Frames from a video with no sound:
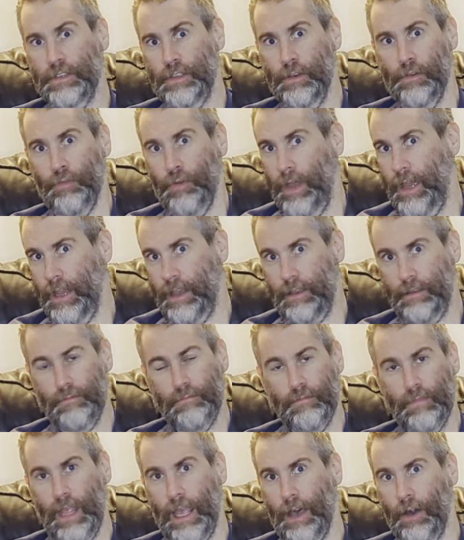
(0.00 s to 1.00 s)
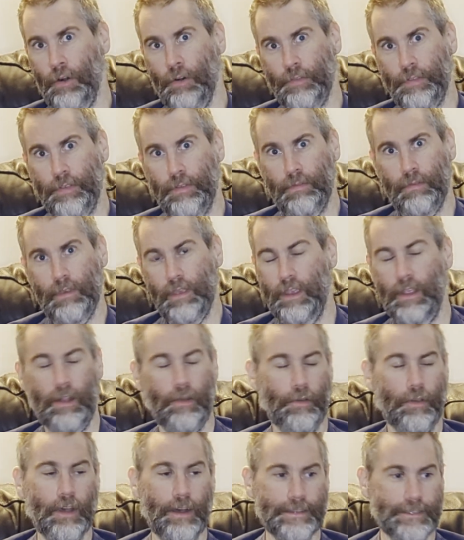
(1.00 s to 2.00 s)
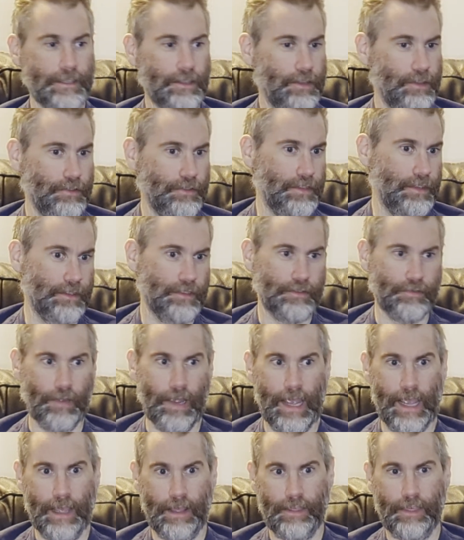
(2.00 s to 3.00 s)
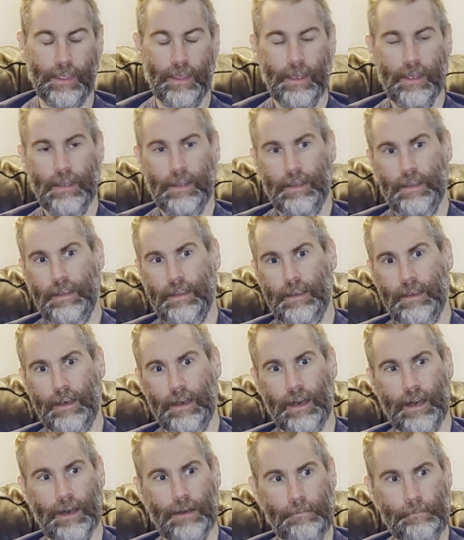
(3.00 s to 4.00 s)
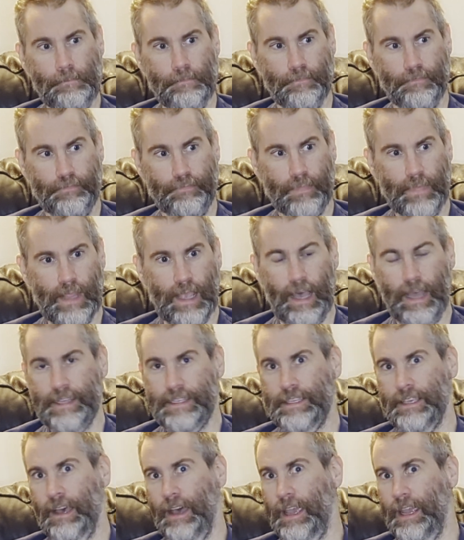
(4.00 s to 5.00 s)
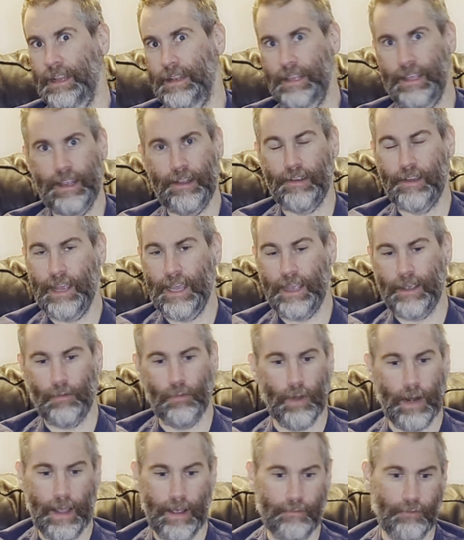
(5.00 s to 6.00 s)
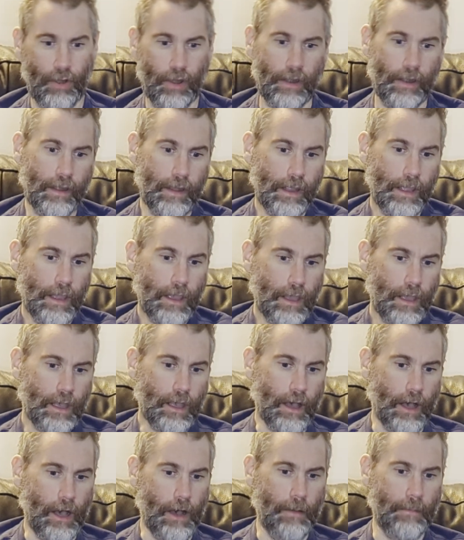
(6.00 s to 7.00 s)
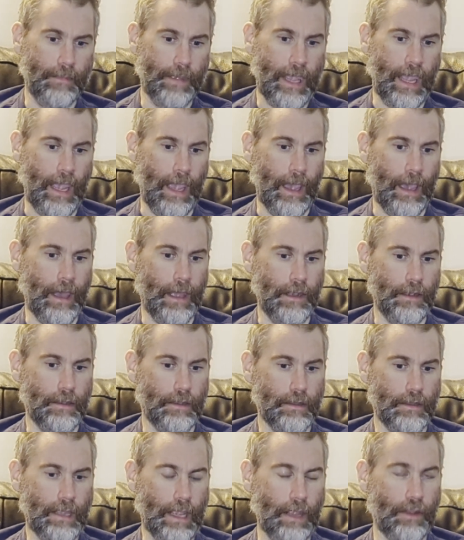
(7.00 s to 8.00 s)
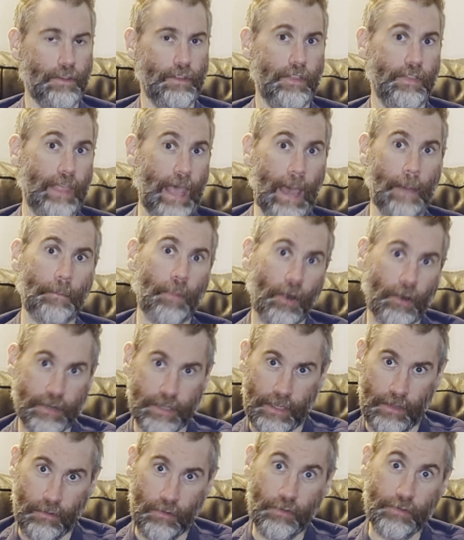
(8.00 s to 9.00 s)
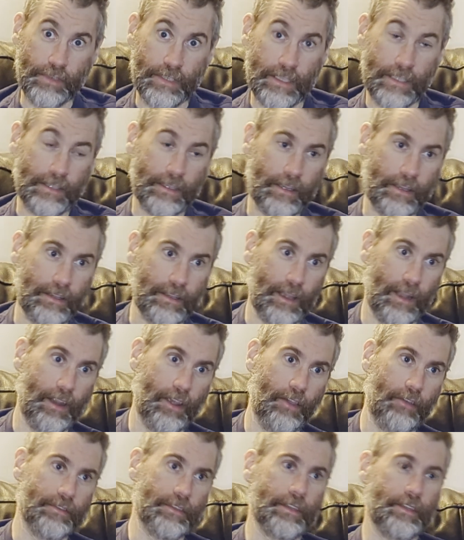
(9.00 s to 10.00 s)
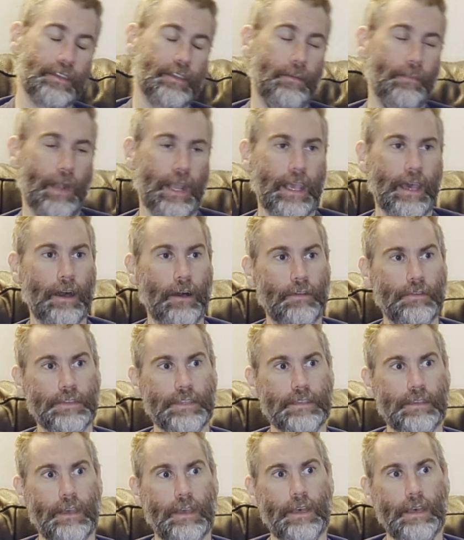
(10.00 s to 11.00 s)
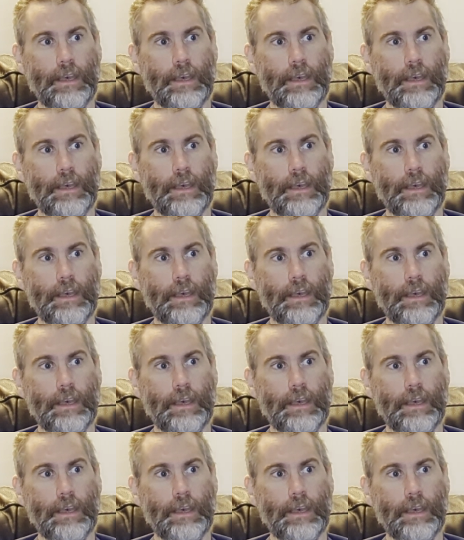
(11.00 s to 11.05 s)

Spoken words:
So like health, constitution, strength, eyesight, hearing, whatever, and that person loses it and goes to somebody else.